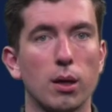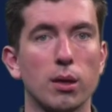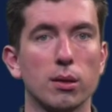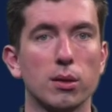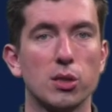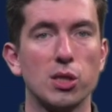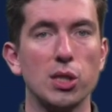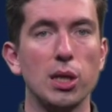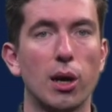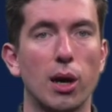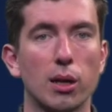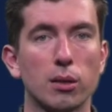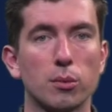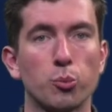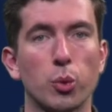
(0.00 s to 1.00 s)
The
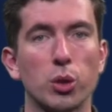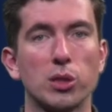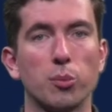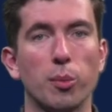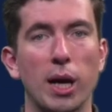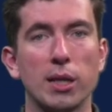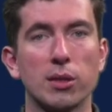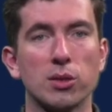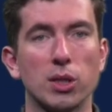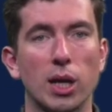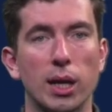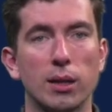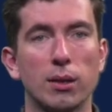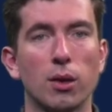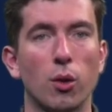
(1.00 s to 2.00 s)
C0 puts a minus
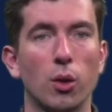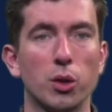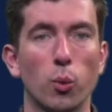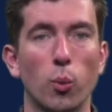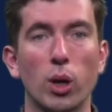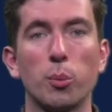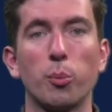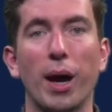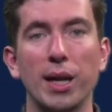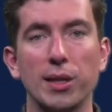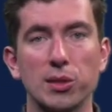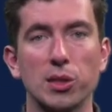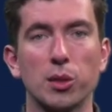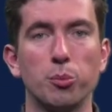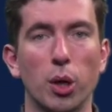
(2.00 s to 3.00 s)
sign on the
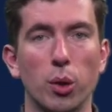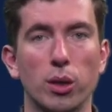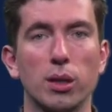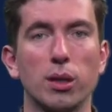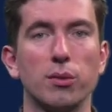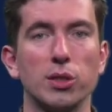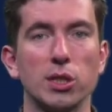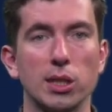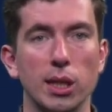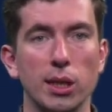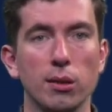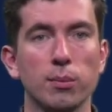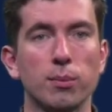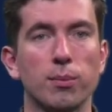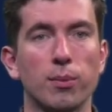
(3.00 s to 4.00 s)
1- component of the
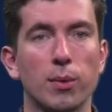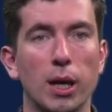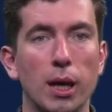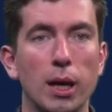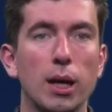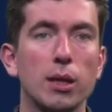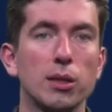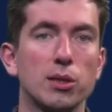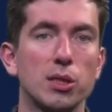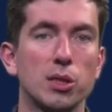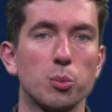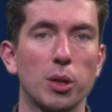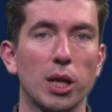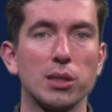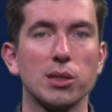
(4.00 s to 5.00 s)
state, since
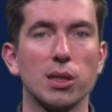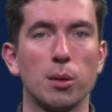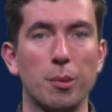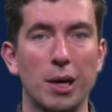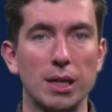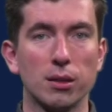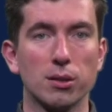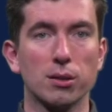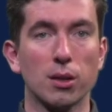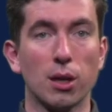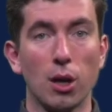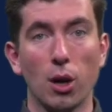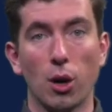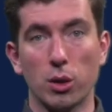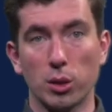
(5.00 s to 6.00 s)
plus and minus
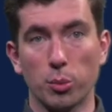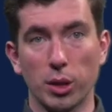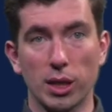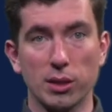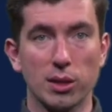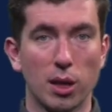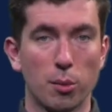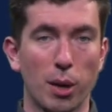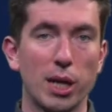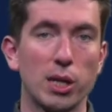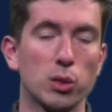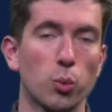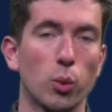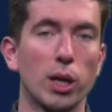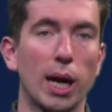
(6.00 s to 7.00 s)
are the plus and
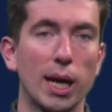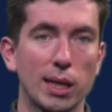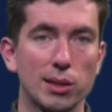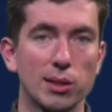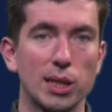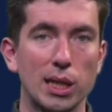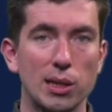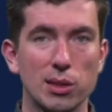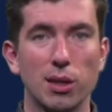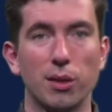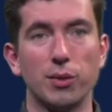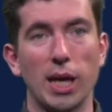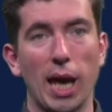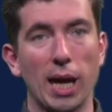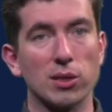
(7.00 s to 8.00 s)
minus 1 eigenstates of
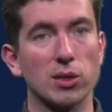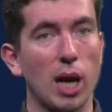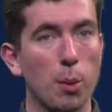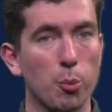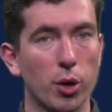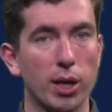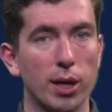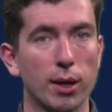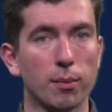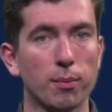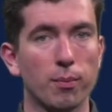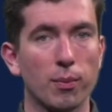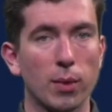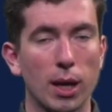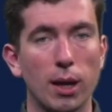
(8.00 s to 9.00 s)
the X operator,
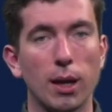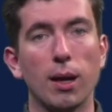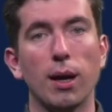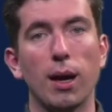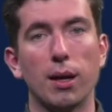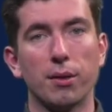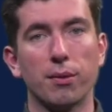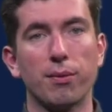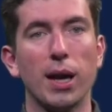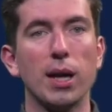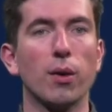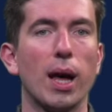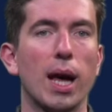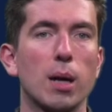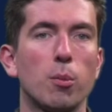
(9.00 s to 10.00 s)
and the
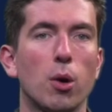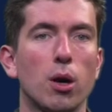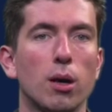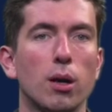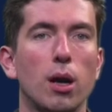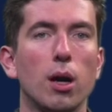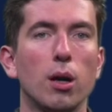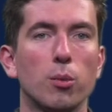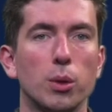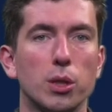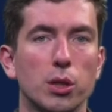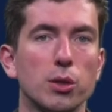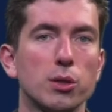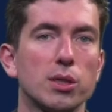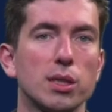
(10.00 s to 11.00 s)
final Hadamard
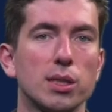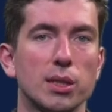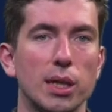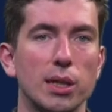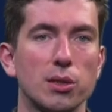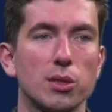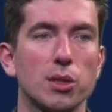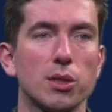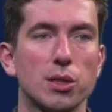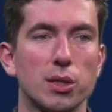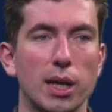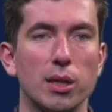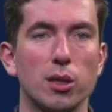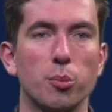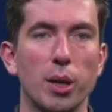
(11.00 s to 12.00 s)
returns the states to the
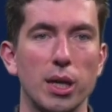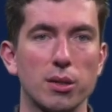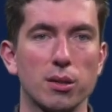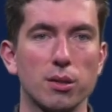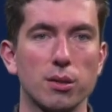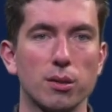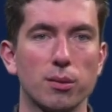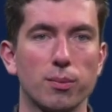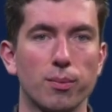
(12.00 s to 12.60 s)
standard basis.